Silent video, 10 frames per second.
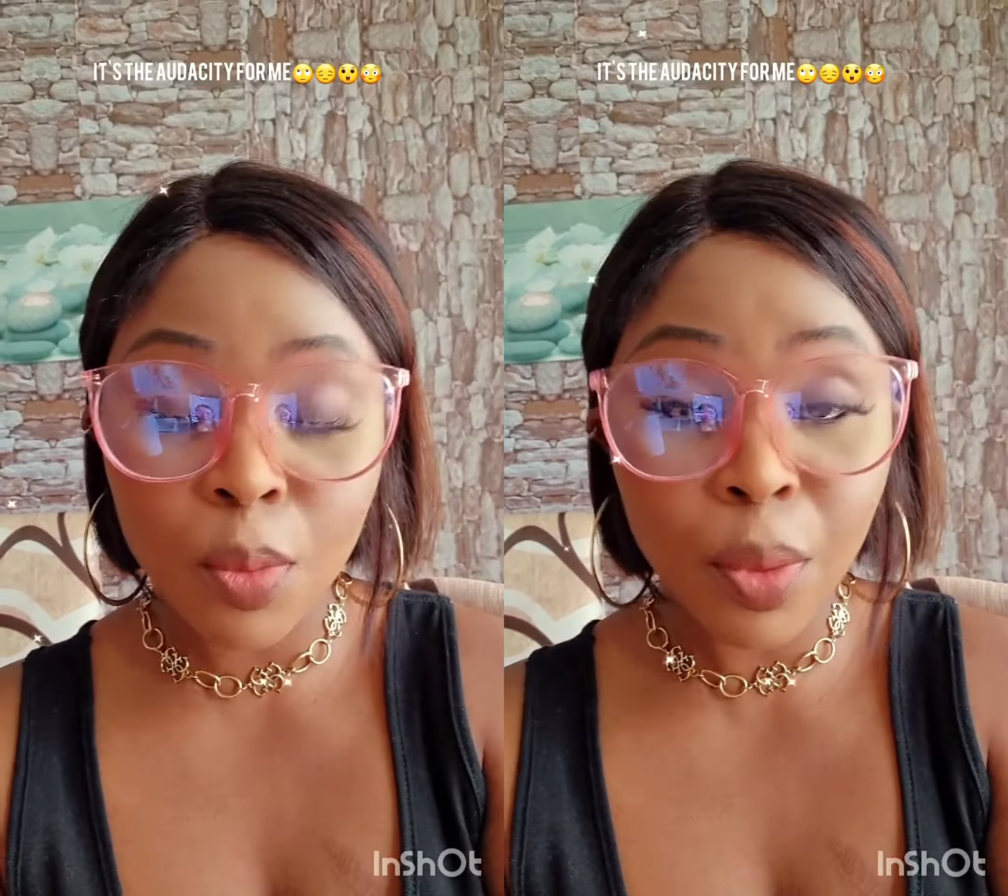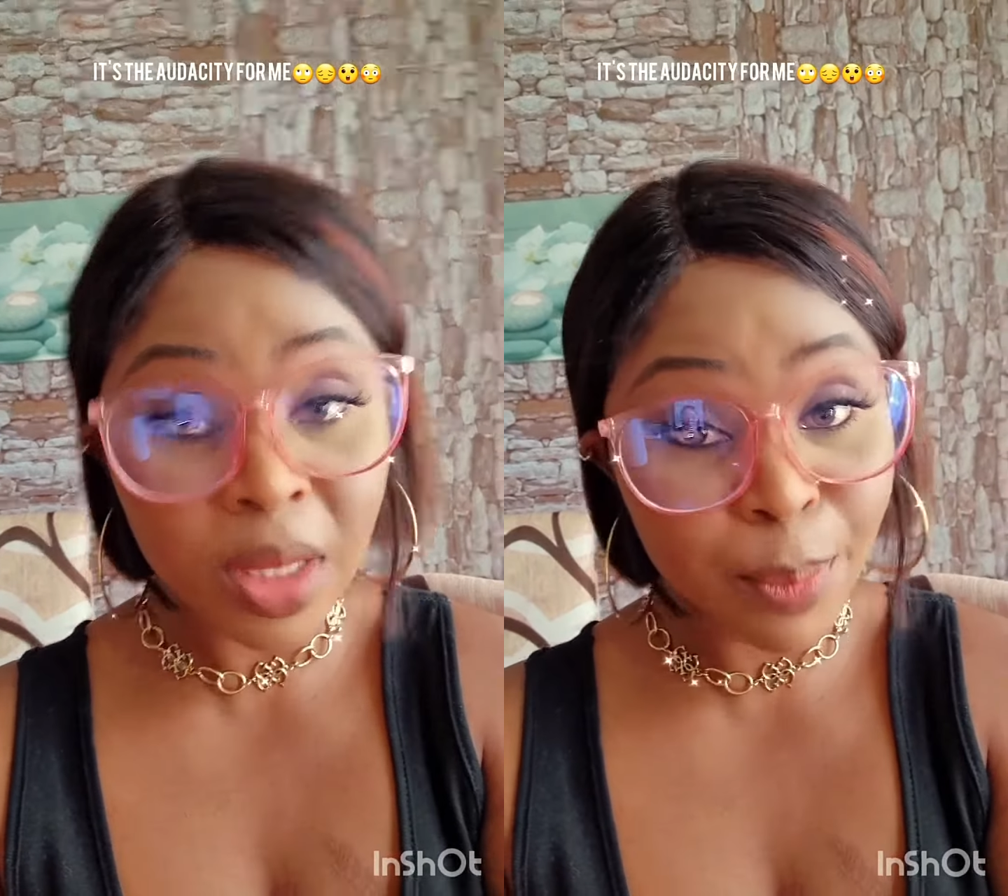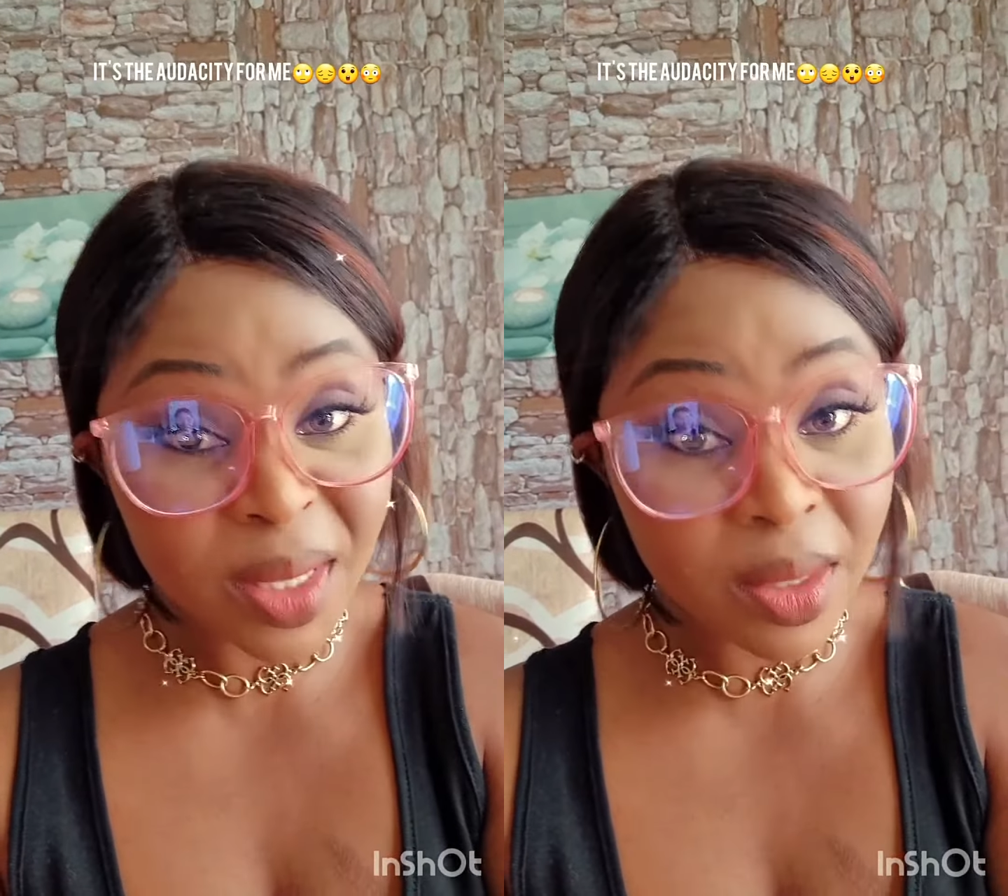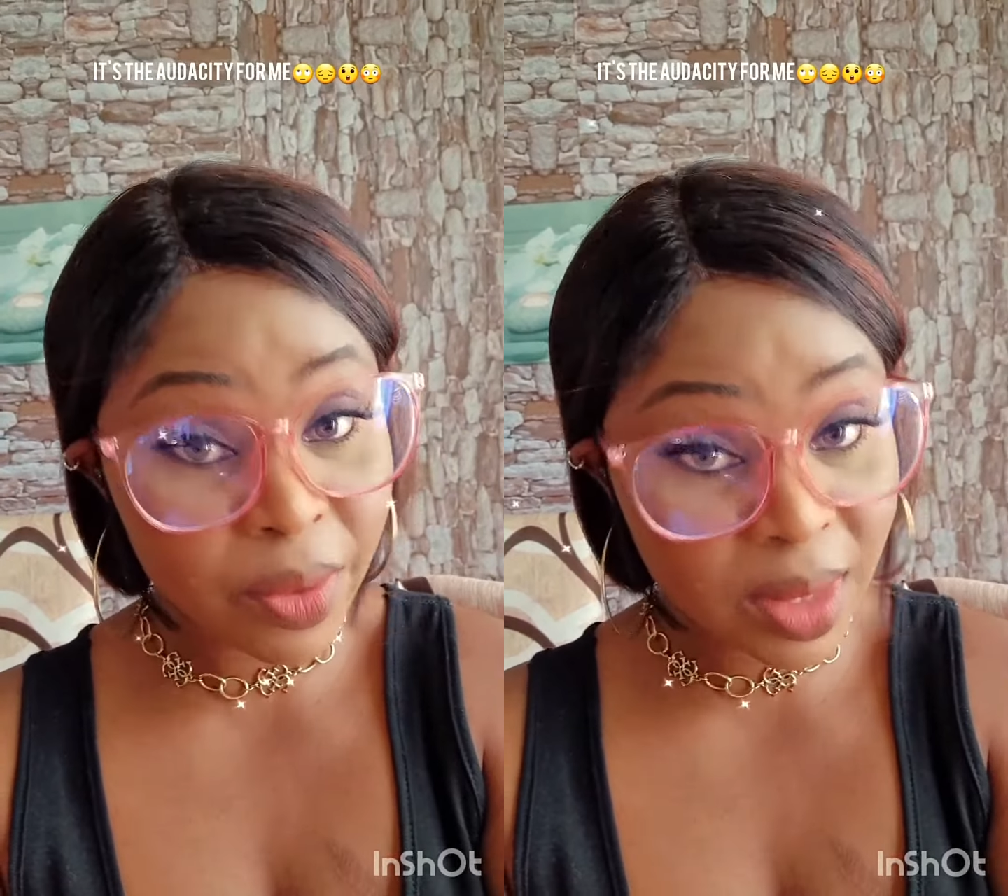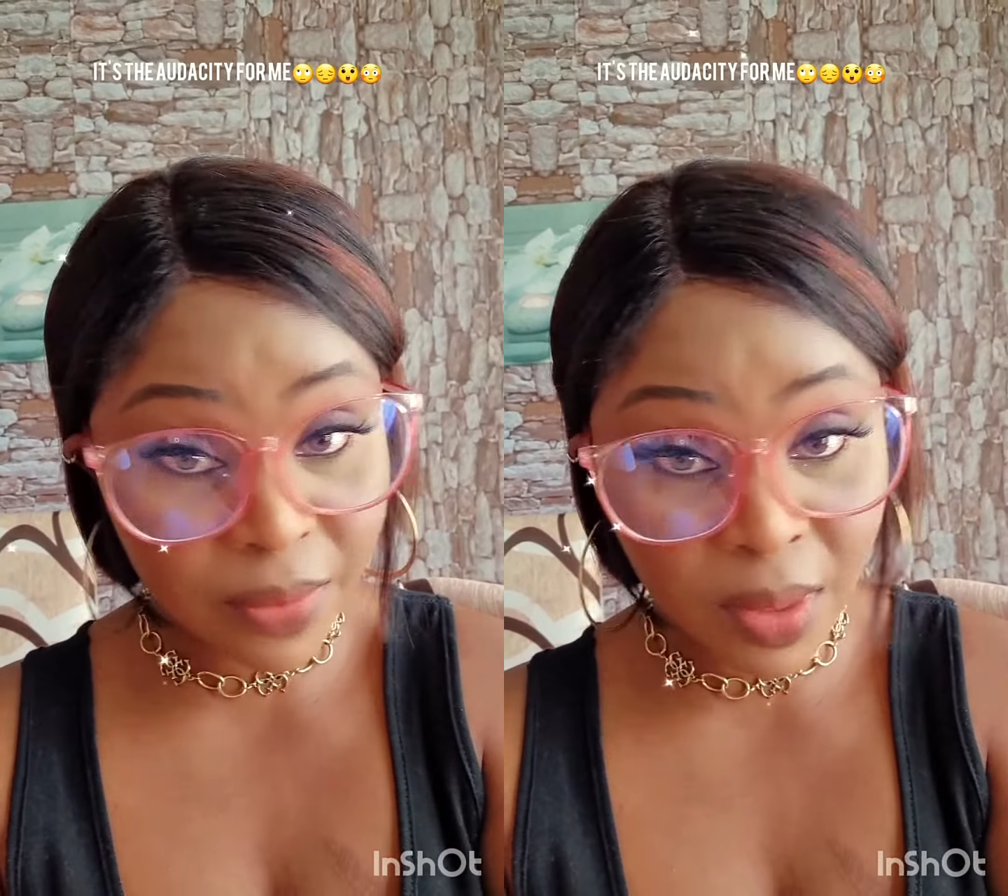but the person
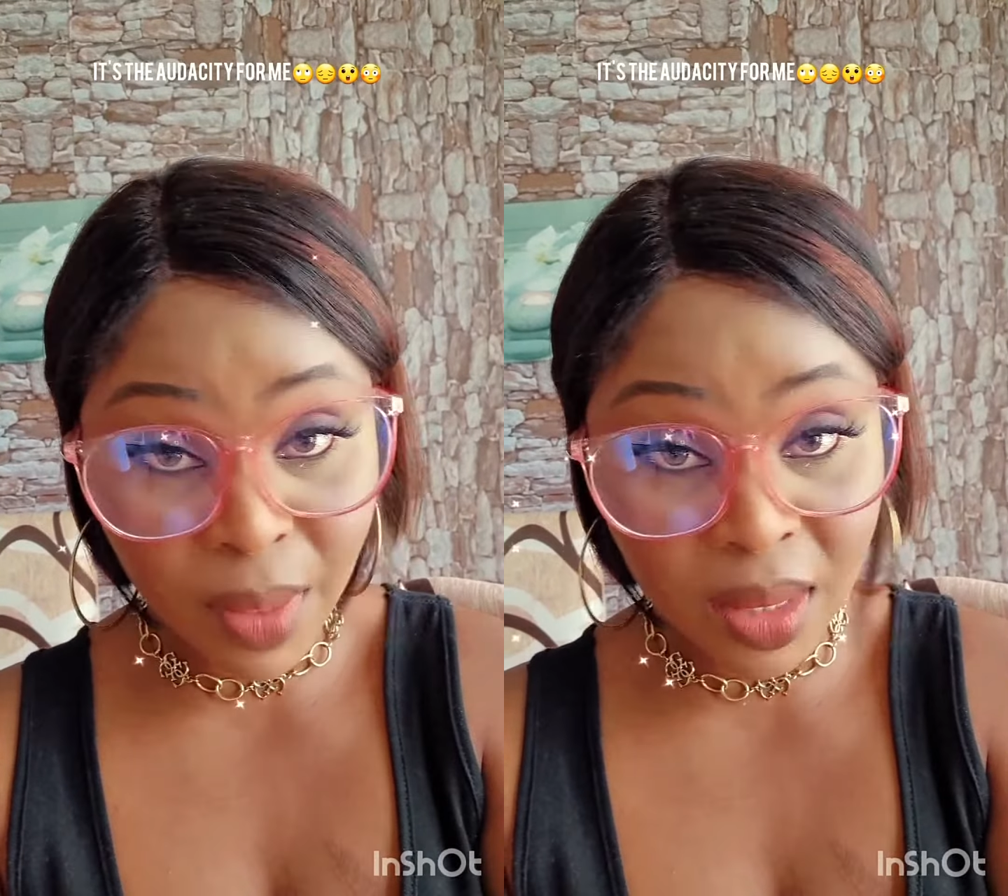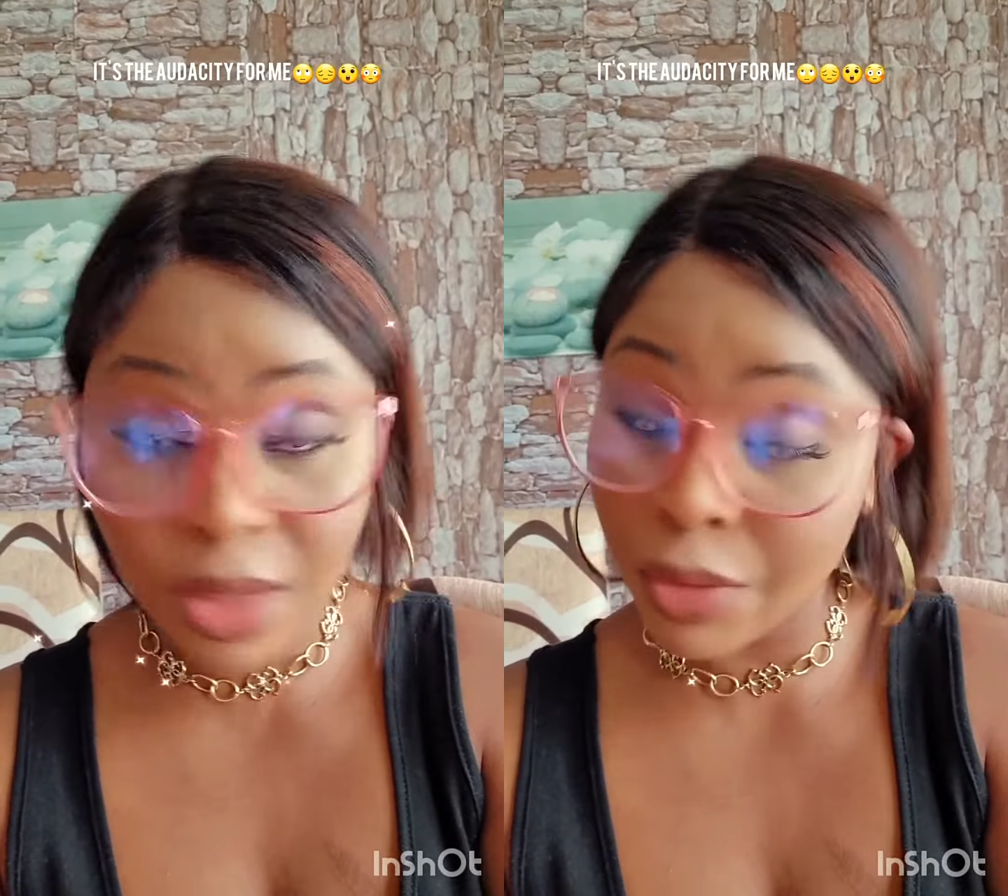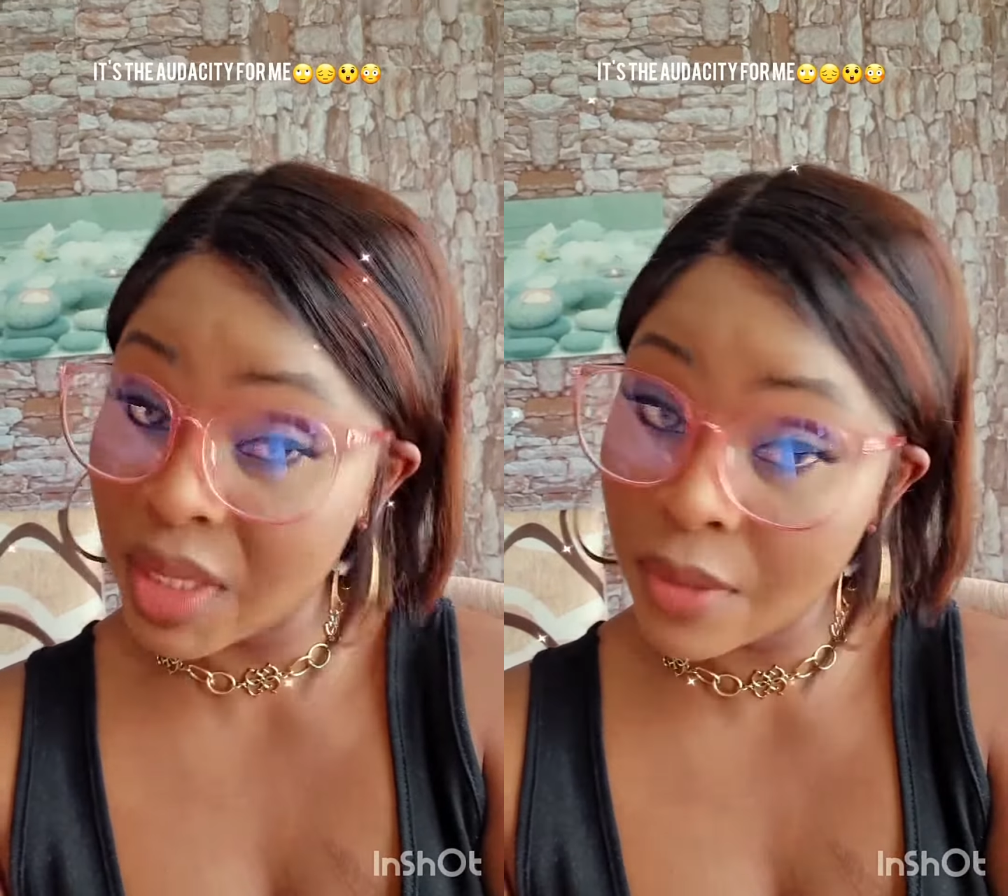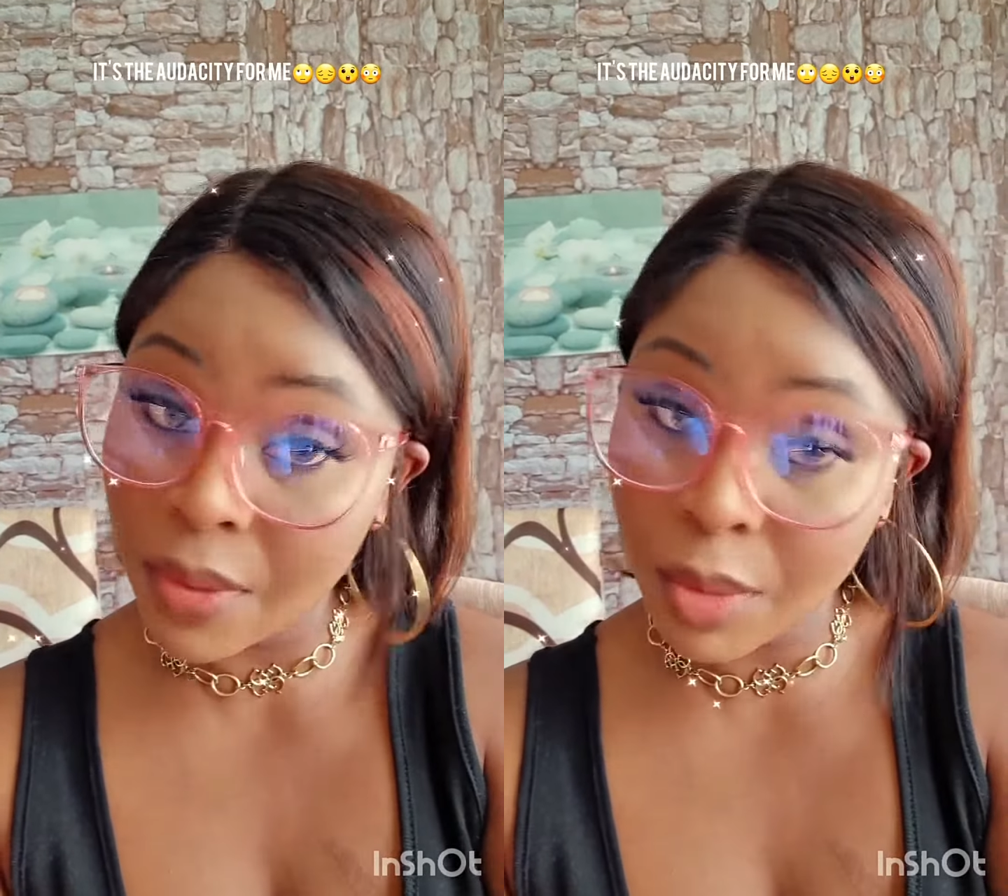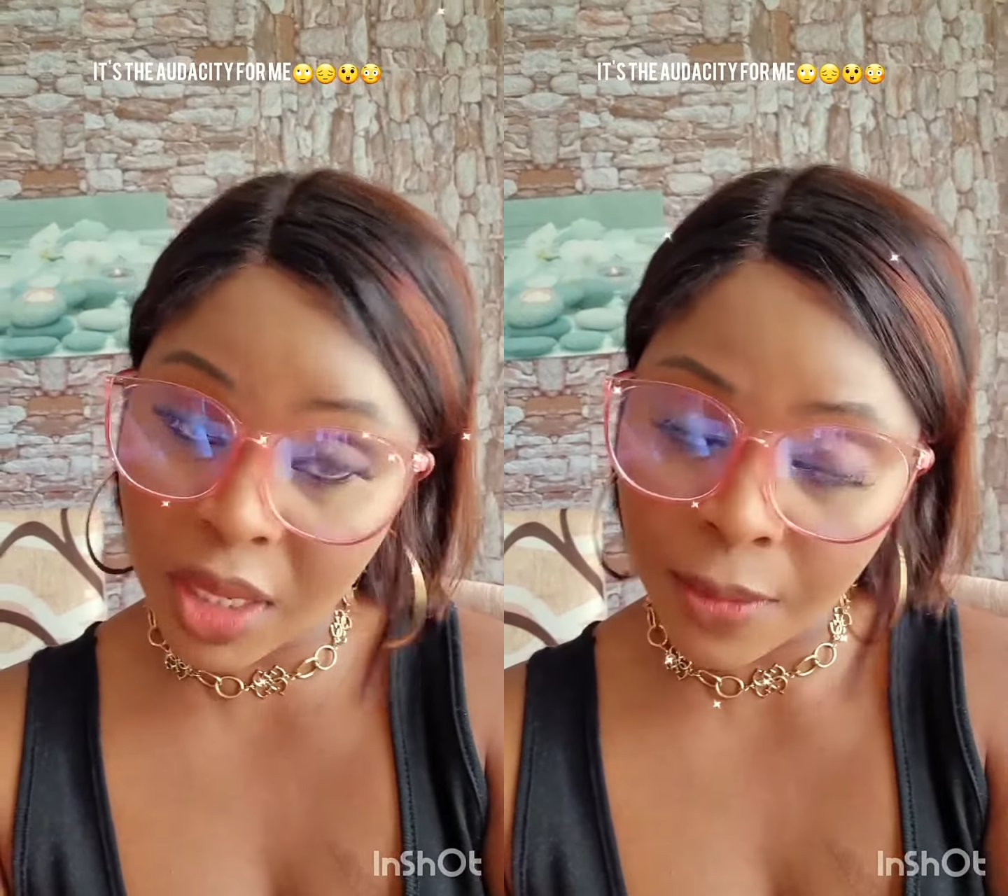received the message, received the
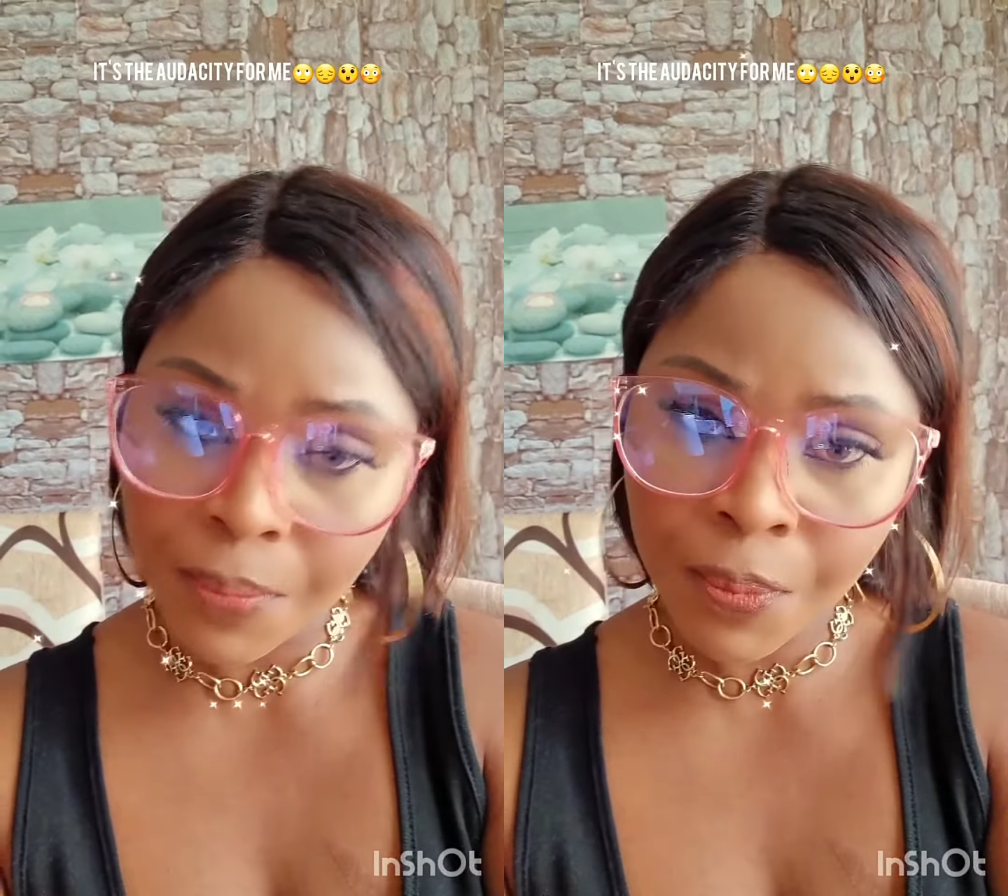money.